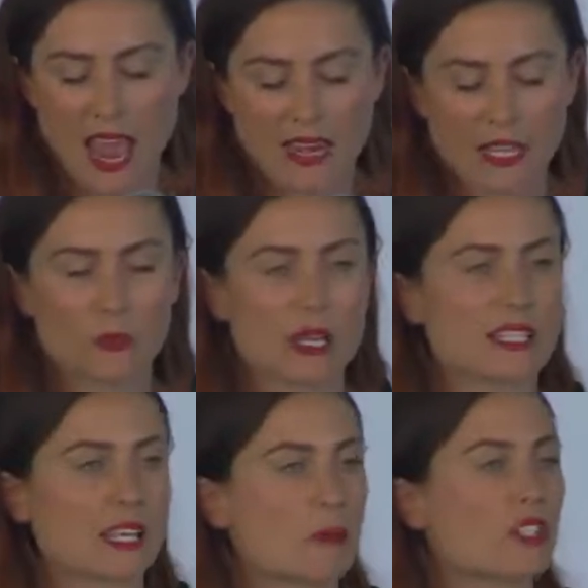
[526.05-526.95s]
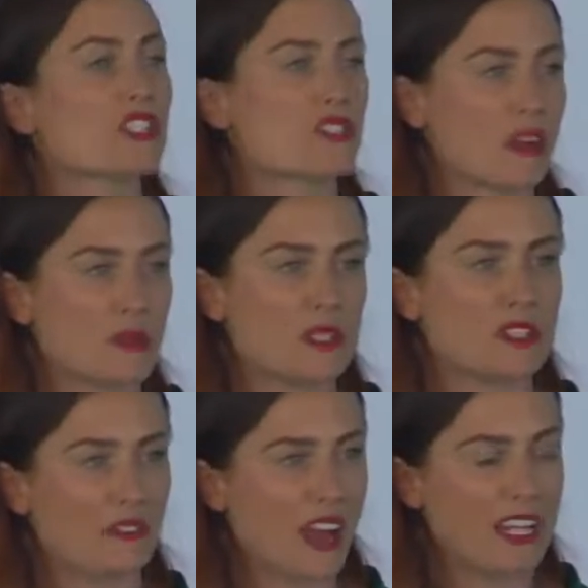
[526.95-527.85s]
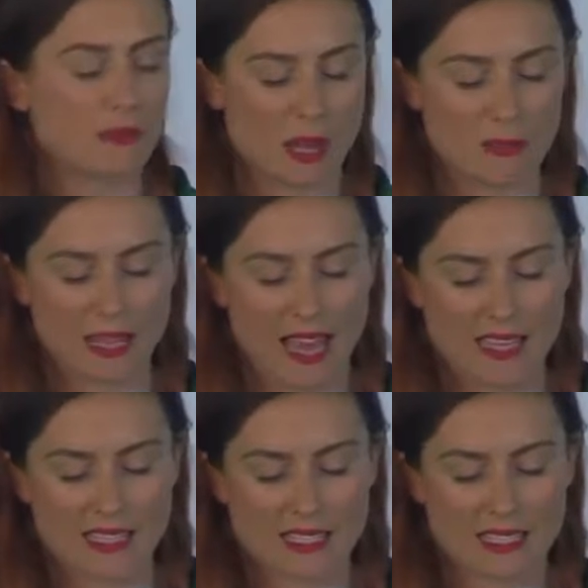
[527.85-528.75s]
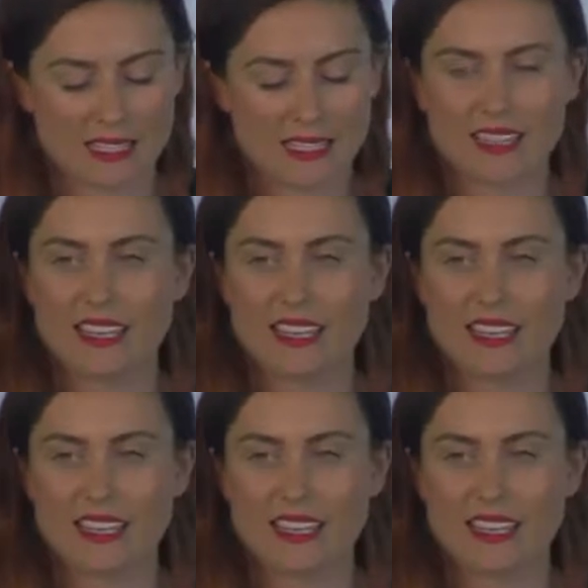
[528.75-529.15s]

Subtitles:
and I always somewhat struggled to find my place.